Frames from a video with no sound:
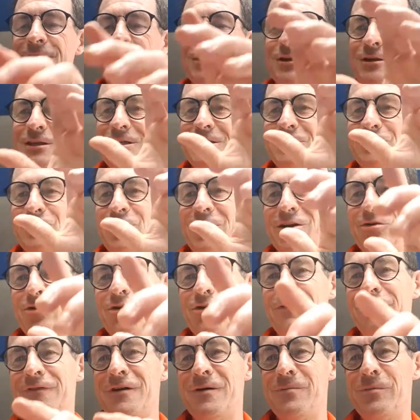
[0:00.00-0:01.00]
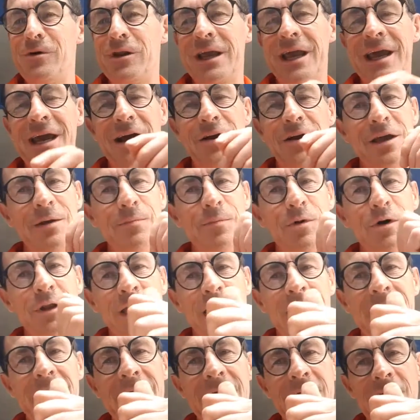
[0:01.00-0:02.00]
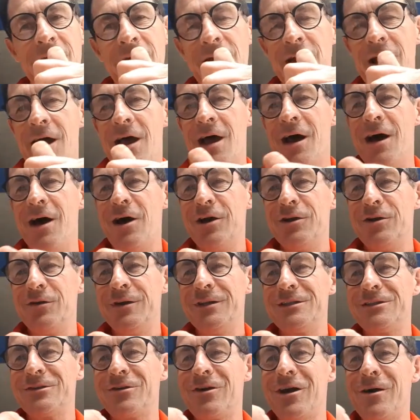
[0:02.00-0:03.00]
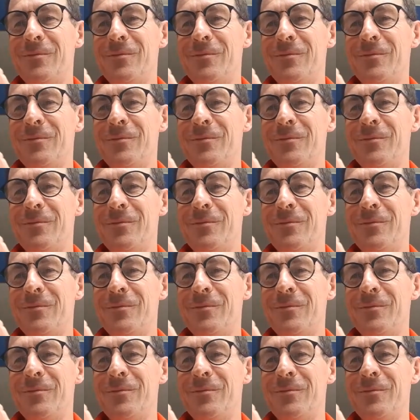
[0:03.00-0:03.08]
So this is Ray Dolan from Mullingar in Mullingar on your Instagram